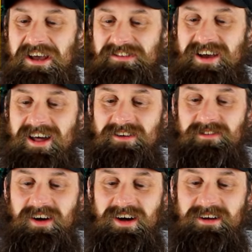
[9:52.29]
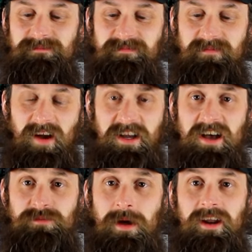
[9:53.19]
is kind of a
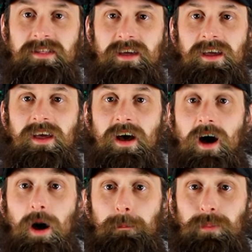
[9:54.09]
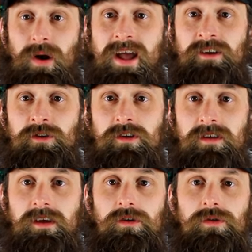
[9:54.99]
cosmetic thing. A brand new
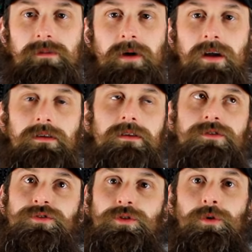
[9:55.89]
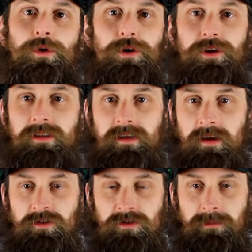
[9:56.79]
clean coolant bottle looks so good in the
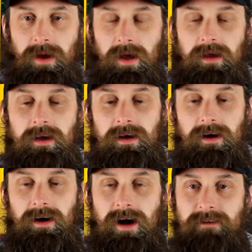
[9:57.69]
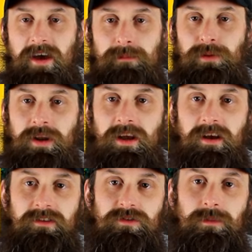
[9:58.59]
engine bay. I've had plenty of
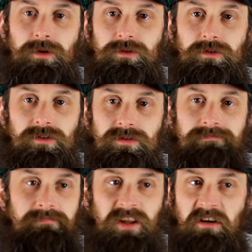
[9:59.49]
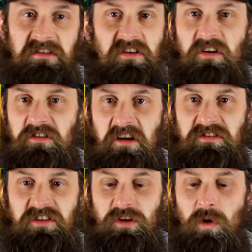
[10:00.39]
customers just, you know, it's all
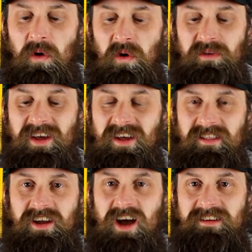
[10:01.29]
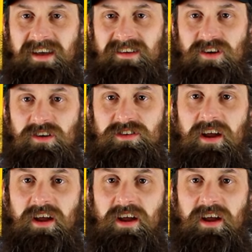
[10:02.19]
crusty and old. The contacts aren't